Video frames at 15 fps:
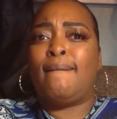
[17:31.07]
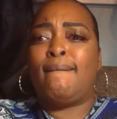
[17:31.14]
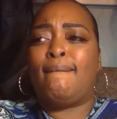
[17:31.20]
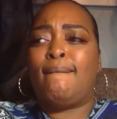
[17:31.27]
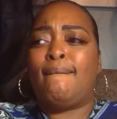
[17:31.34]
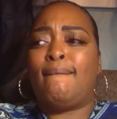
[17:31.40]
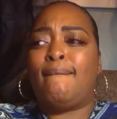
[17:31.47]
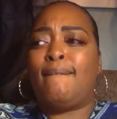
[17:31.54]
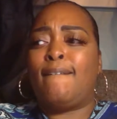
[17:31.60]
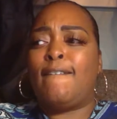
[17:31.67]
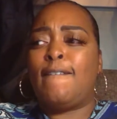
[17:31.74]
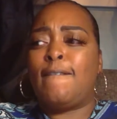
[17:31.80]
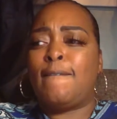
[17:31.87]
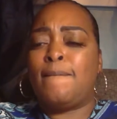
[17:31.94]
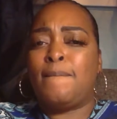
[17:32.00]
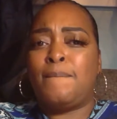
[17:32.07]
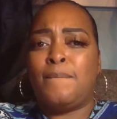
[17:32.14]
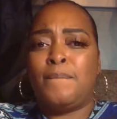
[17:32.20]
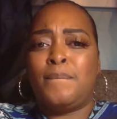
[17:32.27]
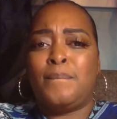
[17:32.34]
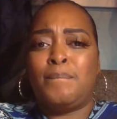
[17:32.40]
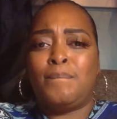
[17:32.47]
It's a
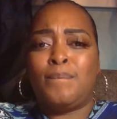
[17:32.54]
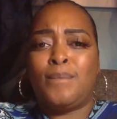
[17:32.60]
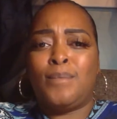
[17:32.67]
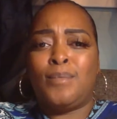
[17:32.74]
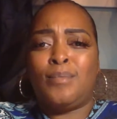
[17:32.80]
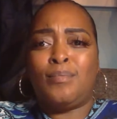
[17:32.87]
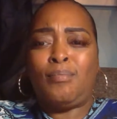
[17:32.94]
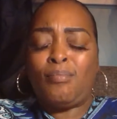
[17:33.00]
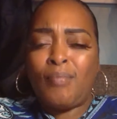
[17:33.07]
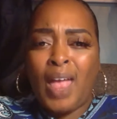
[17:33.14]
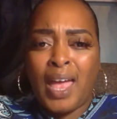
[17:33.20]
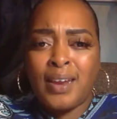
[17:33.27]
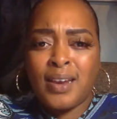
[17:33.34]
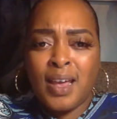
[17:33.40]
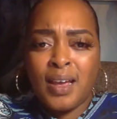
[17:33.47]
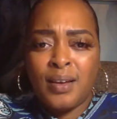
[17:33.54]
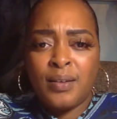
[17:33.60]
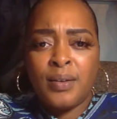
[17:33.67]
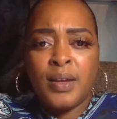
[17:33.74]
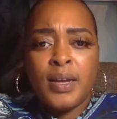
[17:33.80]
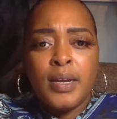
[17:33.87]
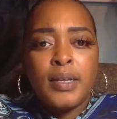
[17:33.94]
fly. I
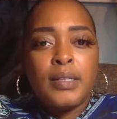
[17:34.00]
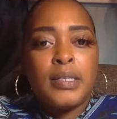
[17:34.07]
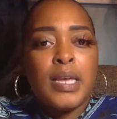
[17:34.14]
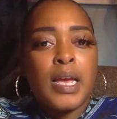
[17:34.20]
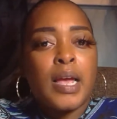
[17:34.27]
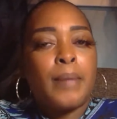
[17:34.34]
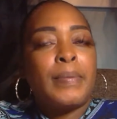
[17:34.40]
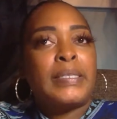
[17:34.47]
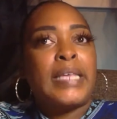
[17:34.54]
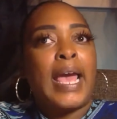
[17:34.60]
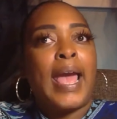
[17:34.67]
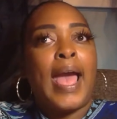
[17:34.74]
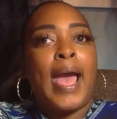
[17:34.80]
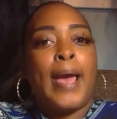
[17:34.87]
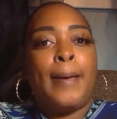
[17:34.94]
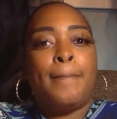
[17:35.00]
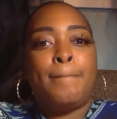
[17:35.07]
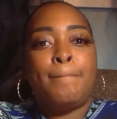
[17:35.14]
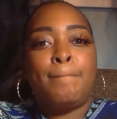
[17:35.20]
know. Tia, come and say hi.